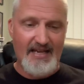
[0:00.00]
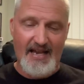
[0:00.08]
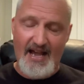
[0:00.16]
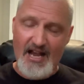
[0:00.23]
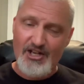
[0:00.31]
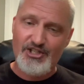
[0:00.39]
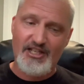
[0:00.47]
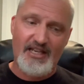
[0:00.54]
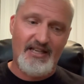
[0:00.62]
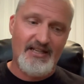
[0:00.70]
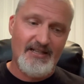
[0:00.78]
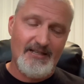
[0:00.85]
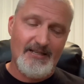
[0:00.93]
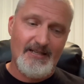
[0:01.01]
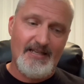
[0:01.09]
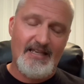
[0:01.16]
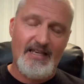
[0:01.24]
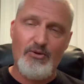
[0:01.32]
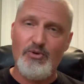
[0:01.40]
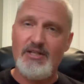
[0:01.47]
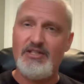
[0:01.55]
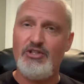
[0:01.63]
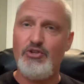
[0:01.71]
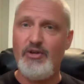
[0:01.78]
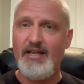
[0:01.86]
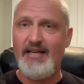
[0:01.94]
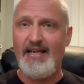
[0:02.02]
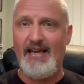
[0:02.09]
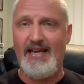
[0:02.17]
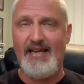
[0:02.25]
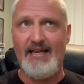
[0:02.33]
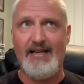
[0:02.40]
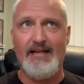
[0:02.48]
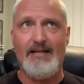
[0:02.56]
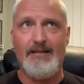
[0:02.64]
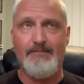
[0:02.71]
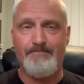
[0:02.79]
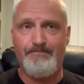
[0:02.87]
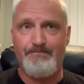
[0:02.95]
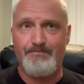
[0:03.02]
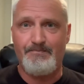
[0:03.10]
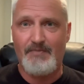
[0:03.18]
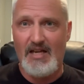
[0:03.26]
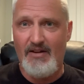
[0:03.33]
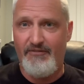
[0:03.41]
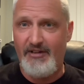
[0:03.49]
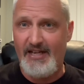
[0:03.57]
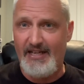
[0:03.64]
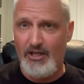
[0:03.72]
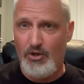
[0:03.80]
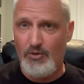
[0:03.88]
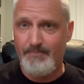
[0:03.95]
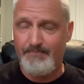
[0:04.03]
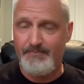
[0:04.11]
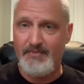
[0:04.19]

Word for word: Actually, he was doing a, um, a video.